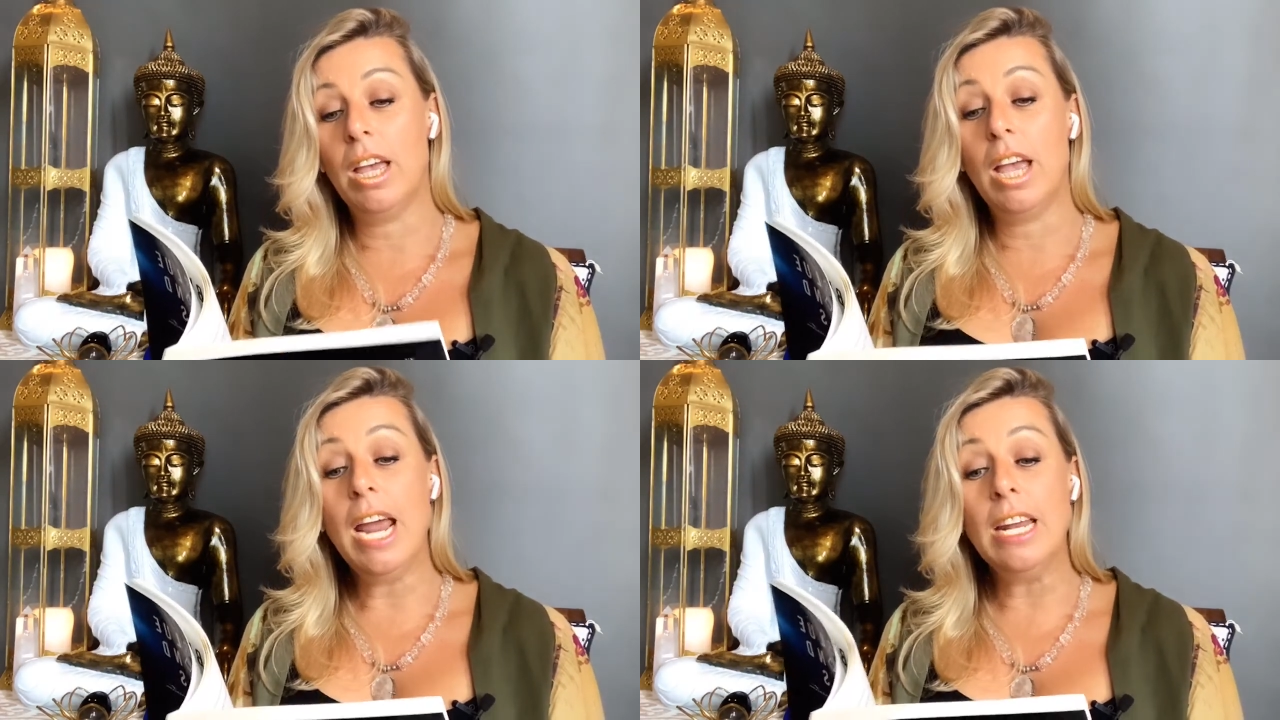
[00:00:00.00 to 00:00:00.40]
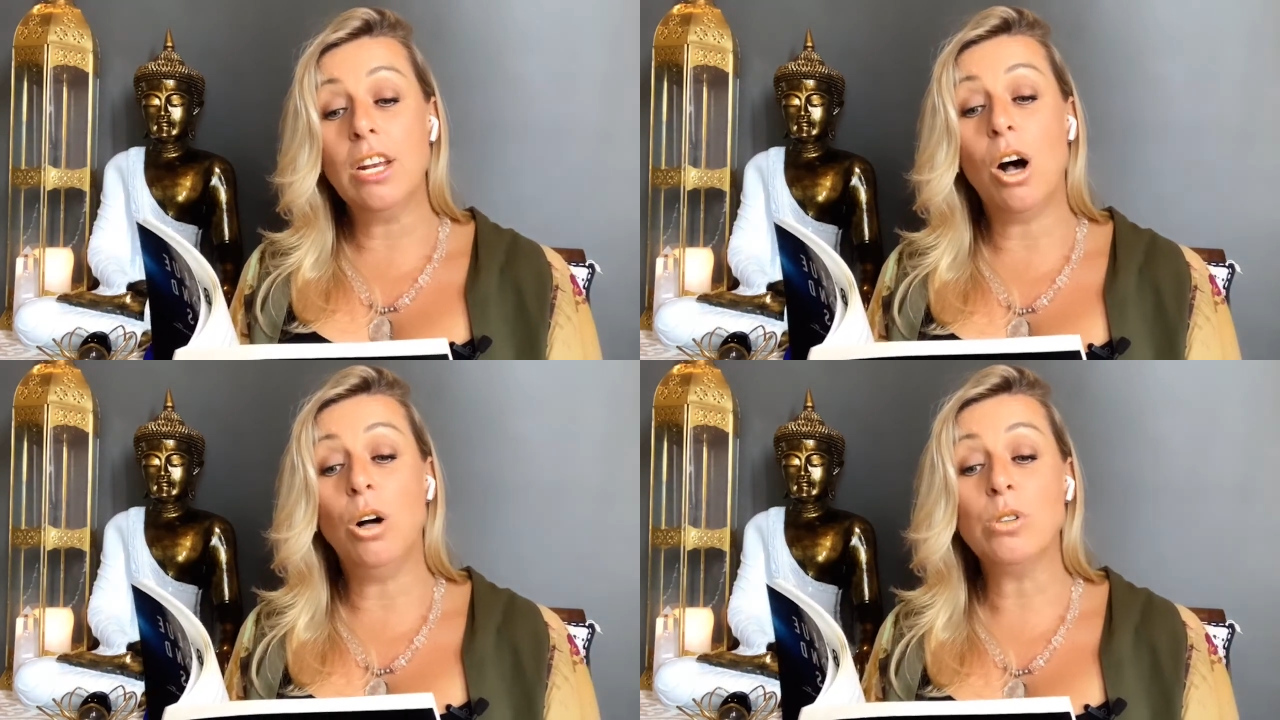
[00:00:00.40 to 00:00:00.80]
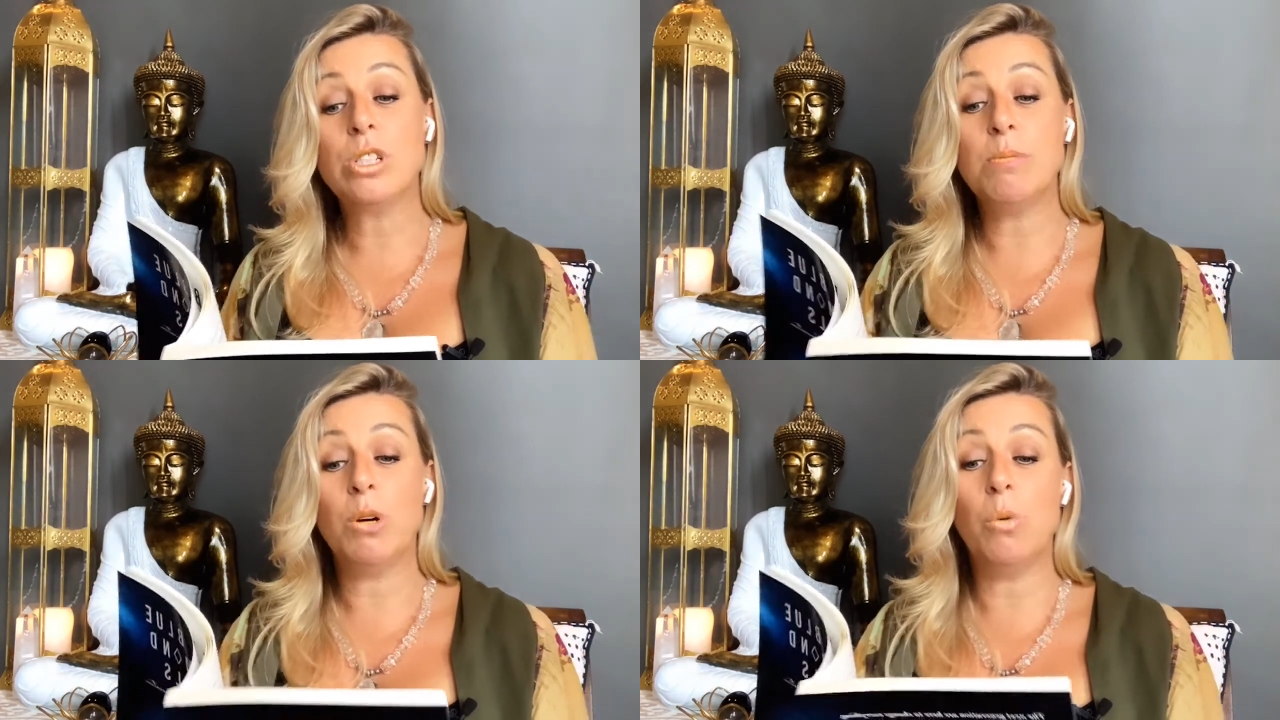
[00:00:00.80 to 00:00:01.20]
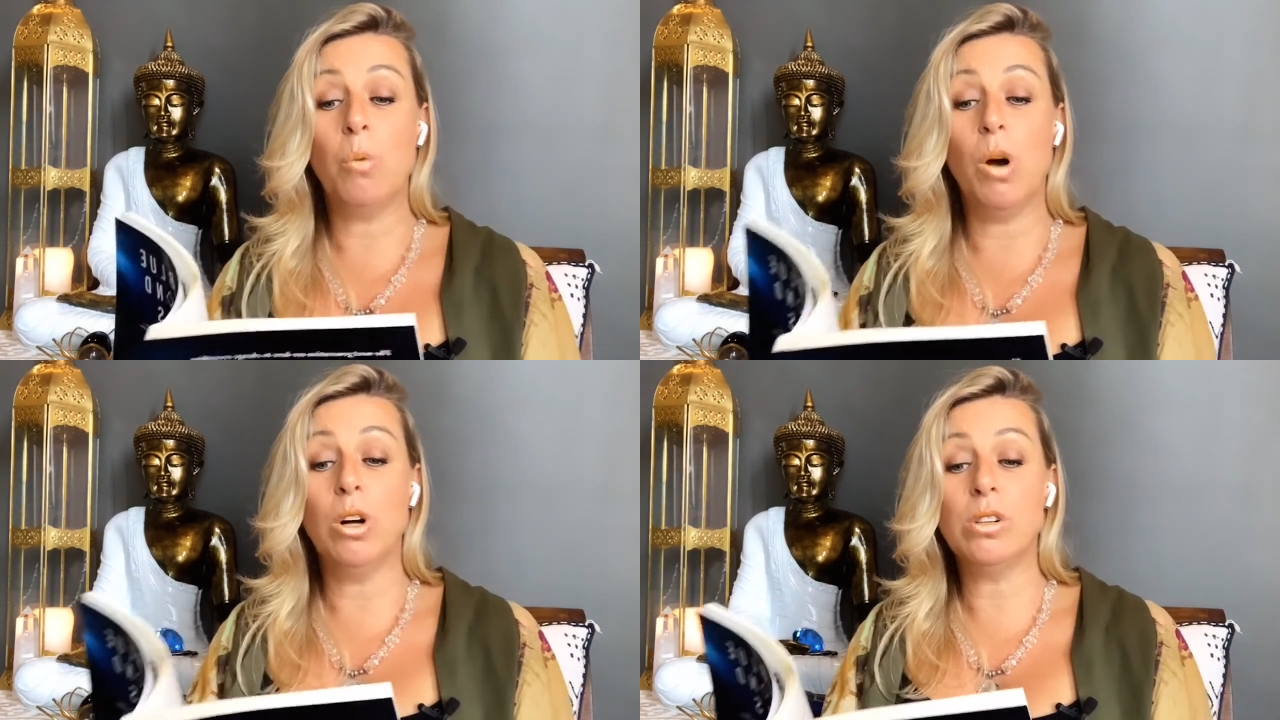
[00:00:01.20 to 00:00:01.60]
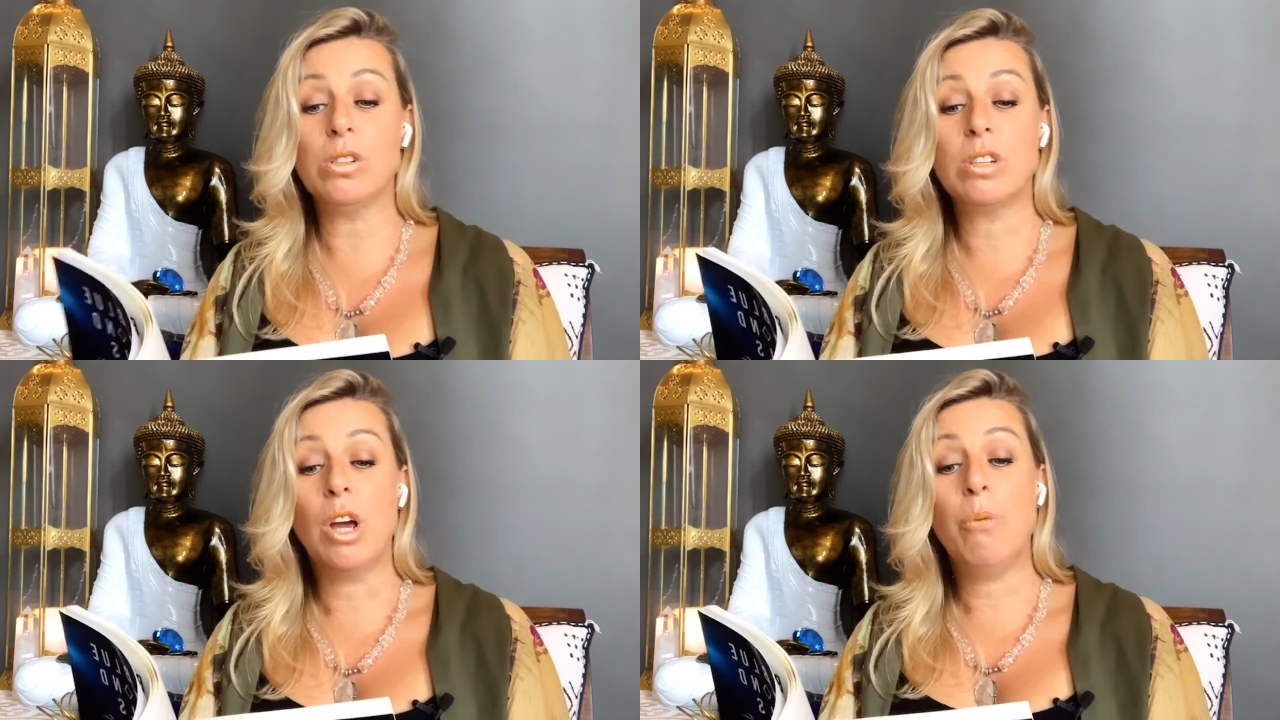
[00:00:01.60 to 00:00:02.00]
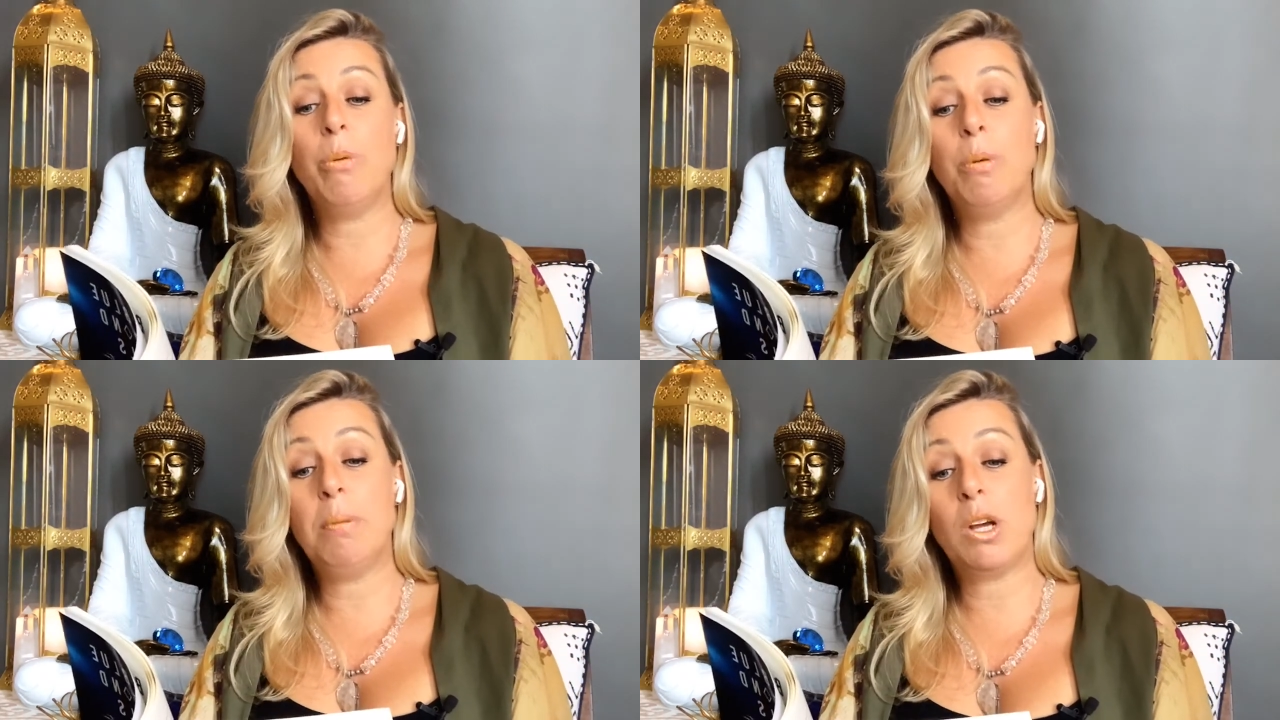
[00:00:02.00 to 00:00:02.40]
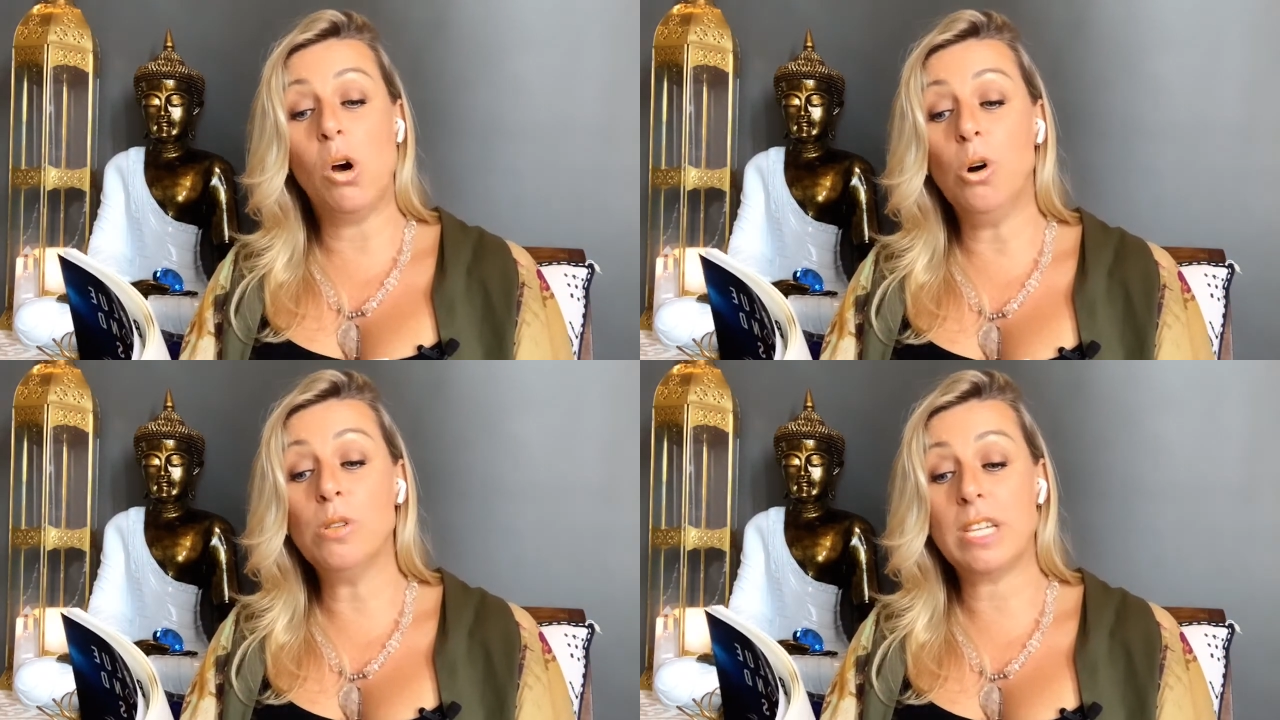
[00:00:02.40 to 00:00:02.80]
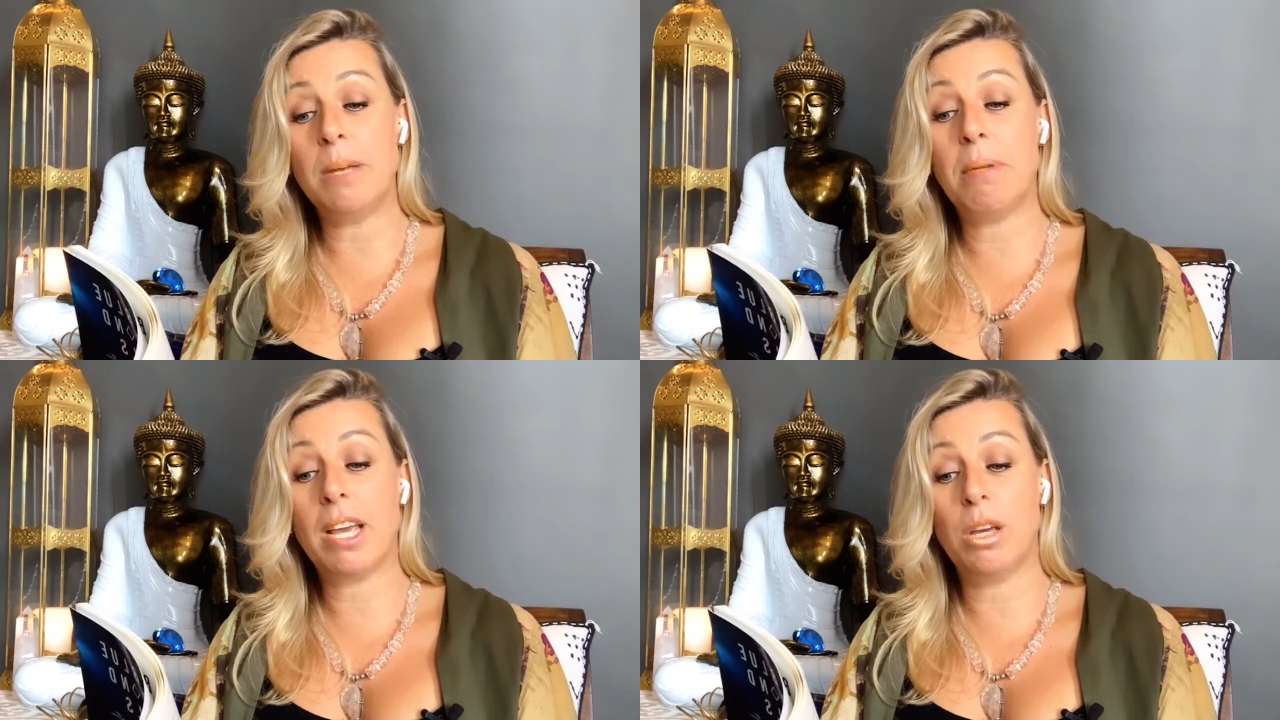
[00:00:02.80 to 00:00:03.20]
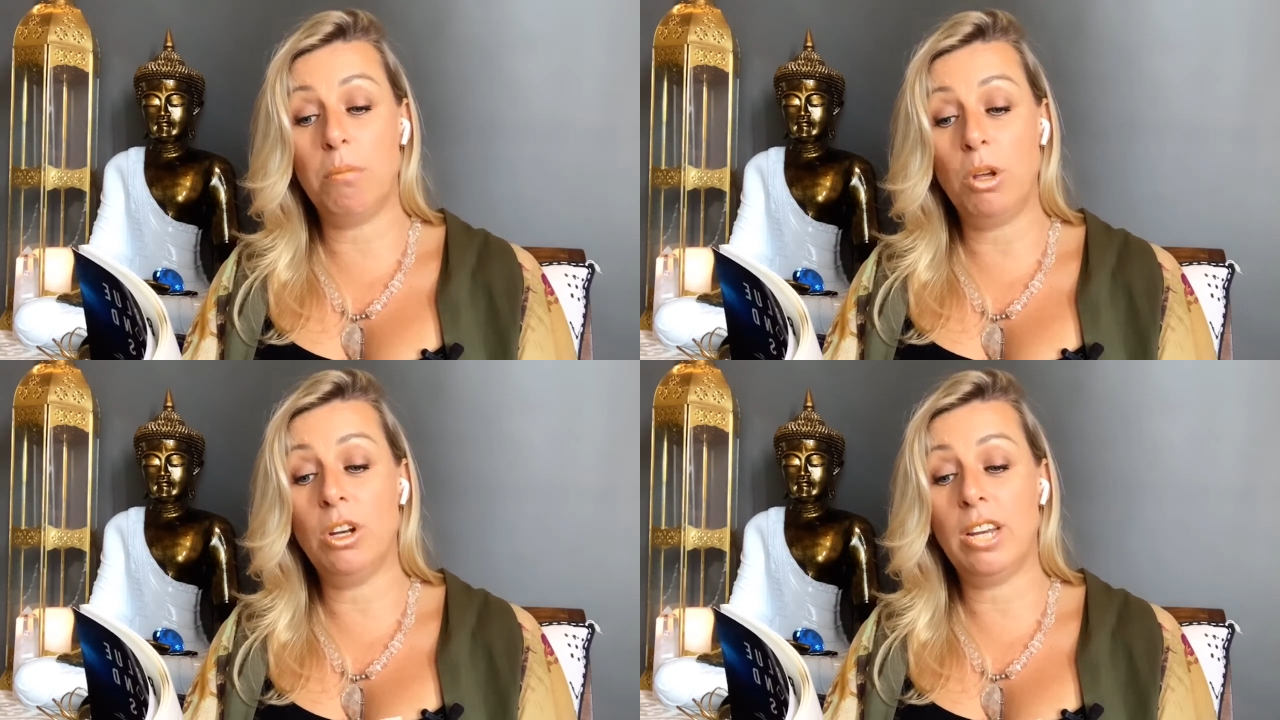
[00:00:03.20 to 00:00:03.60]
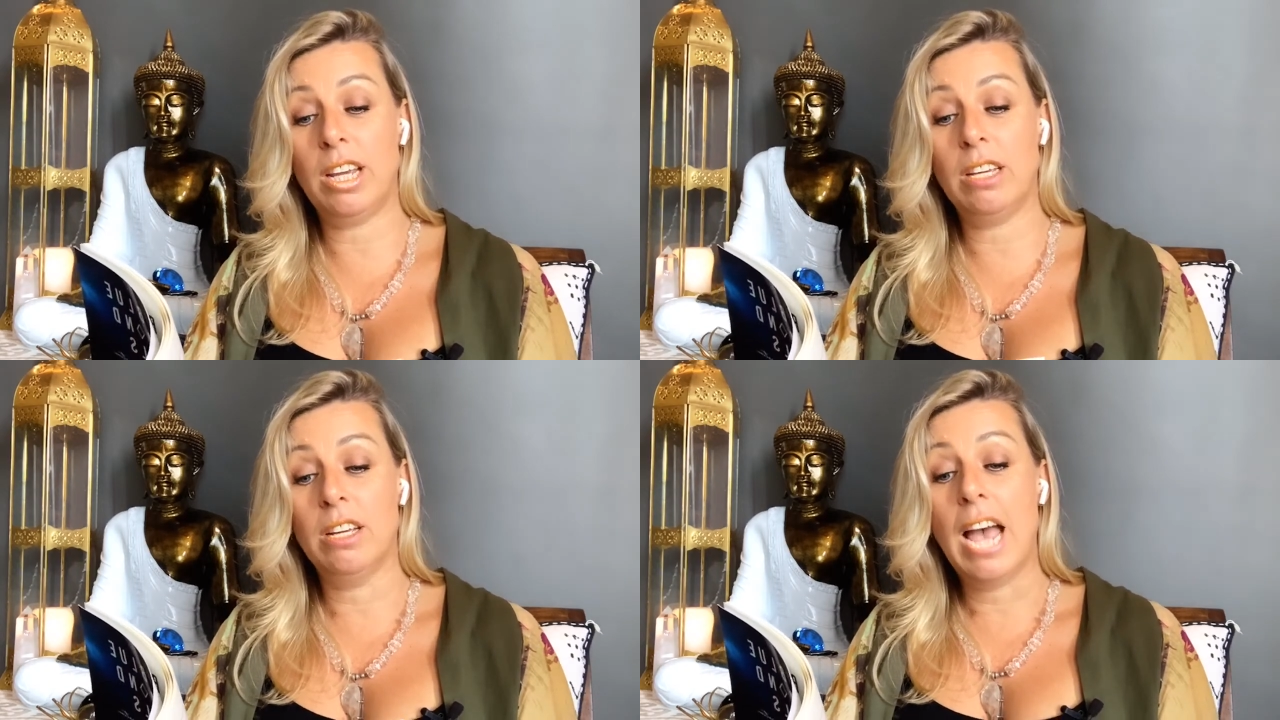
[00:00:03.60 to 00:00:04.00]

In an ultimate world, we would be called in by community,